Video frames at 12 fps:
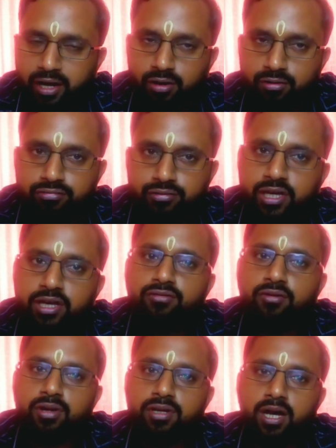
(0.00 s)
kind of
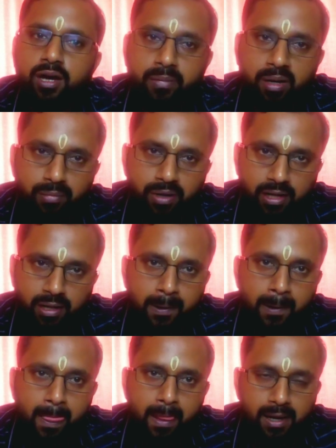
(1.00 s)
ghee for the
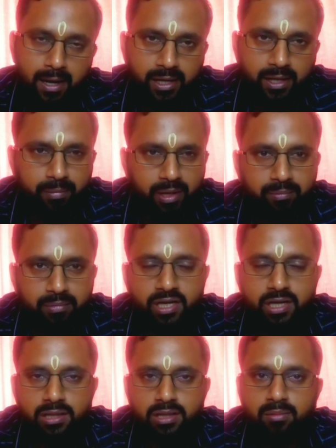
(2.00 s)
memory, like
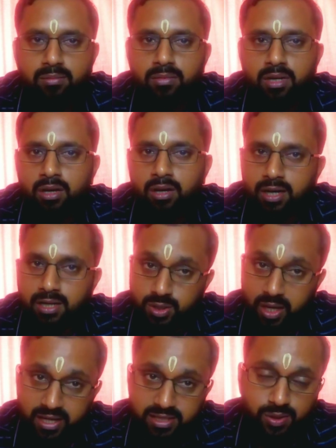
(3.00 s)
Brahmi Gridam,
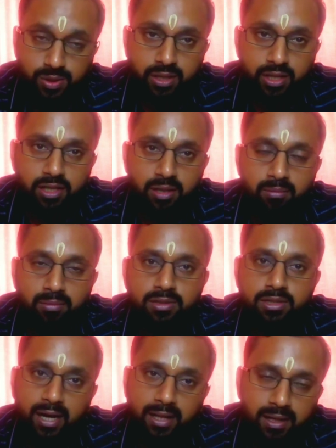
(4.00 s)
Saraswata
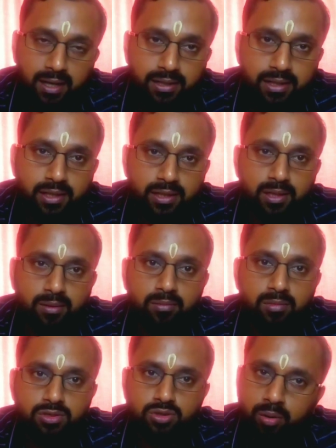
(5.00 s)
Gridam, Naladadi
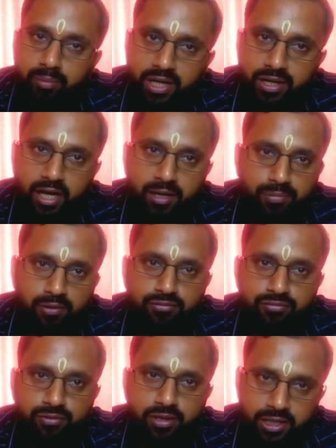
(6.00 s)
Gridam. So many type
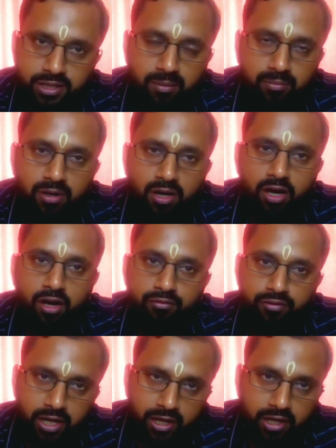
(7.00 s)
of Gridam
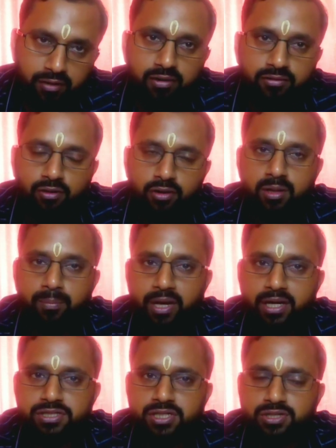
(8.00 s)
we are giving for the
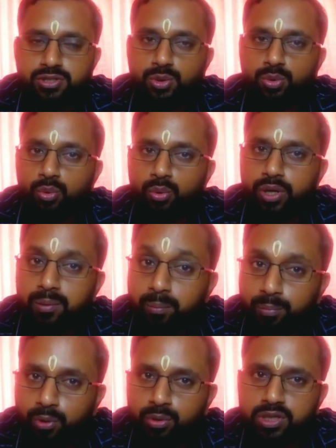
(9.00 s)
patients to
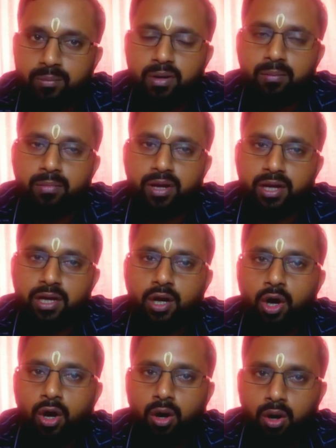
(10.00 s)
improve the
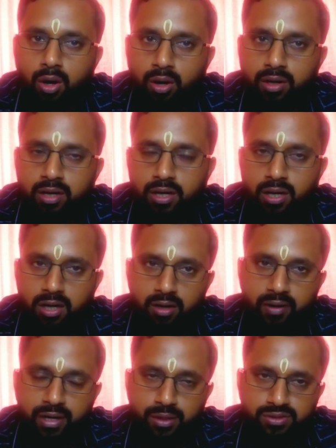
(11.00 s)
memory or
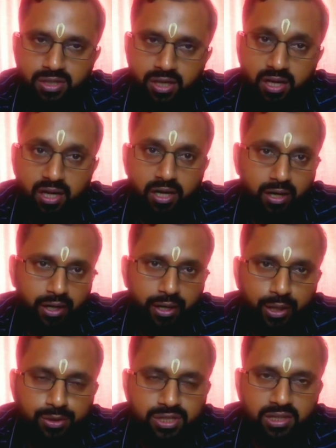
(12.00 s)

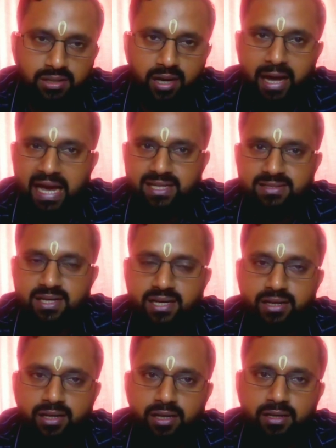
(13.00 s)
reducing the
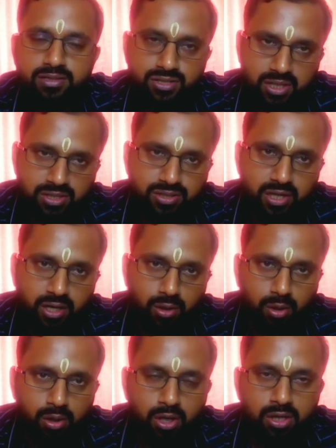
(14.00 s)
anxiety, stress
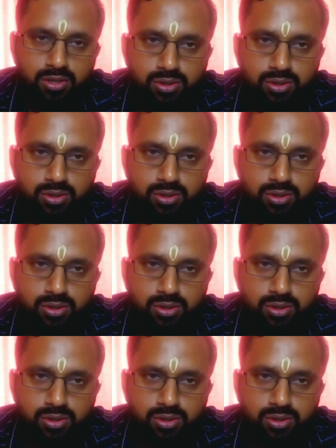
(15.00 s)
and all.